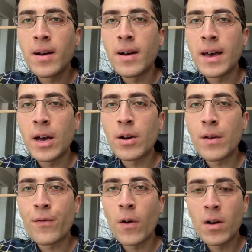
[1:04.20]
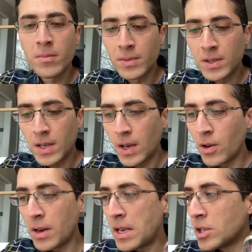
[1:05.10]
Hickory Farms,
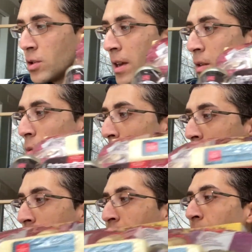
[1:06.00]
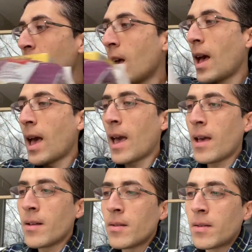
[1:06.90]
goodies you can win.
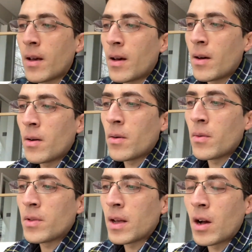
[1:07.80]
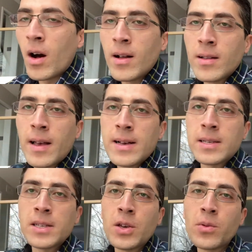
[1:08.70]
And the
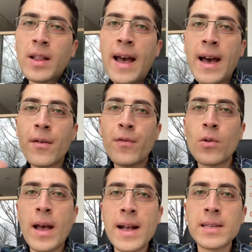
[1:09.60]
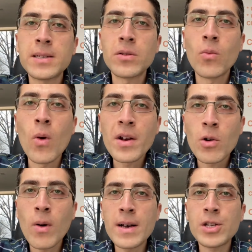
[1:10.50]
contest, you would have to answer 1
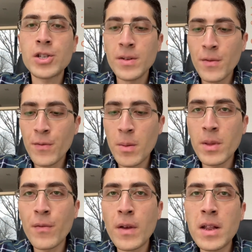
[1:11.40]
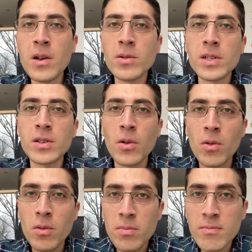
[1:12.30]
question from the video,
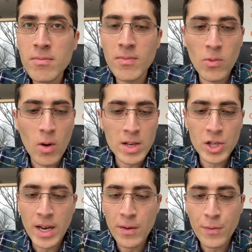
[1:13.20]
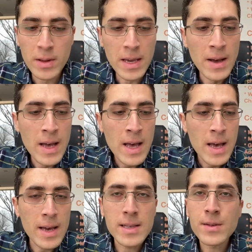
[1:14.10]
so watch carefully.
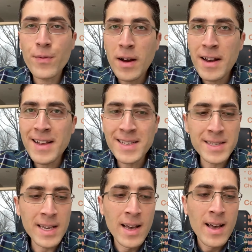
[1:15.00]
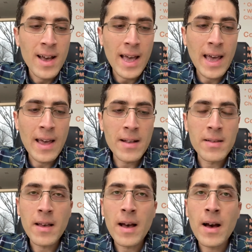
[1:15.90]
It's fairly easy,
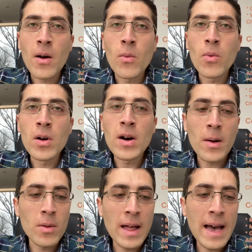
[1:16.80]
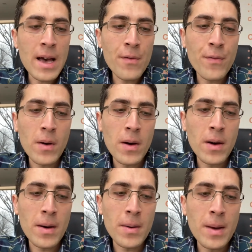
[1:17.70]
and we'll have
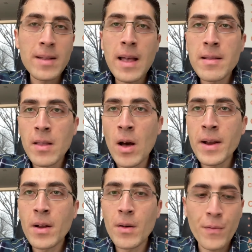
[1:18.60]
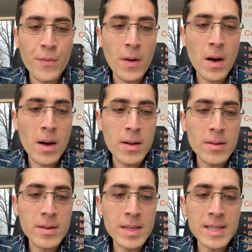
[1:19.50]
a deadline
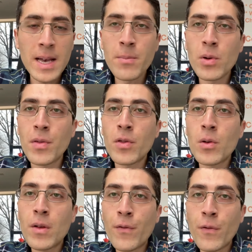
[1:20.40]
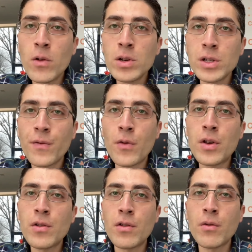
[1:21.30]
of December 31st for
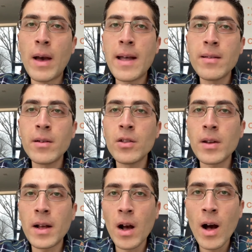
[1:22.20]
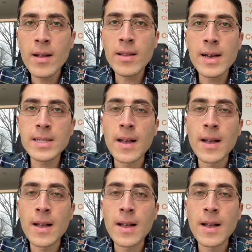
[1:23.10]
you to enter into the contest.